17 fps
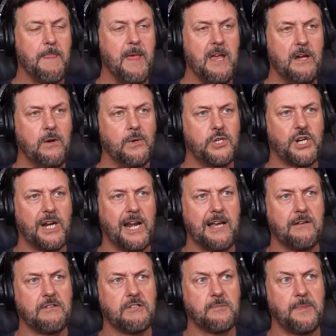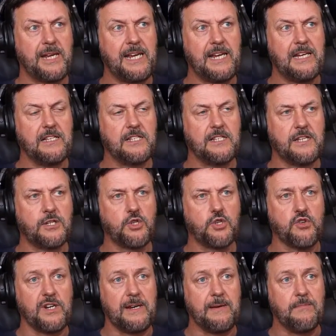which allows me to
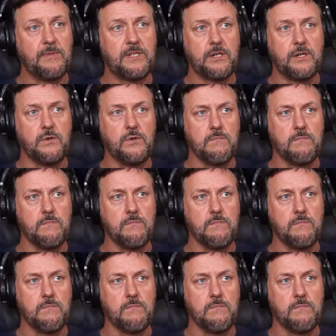stream to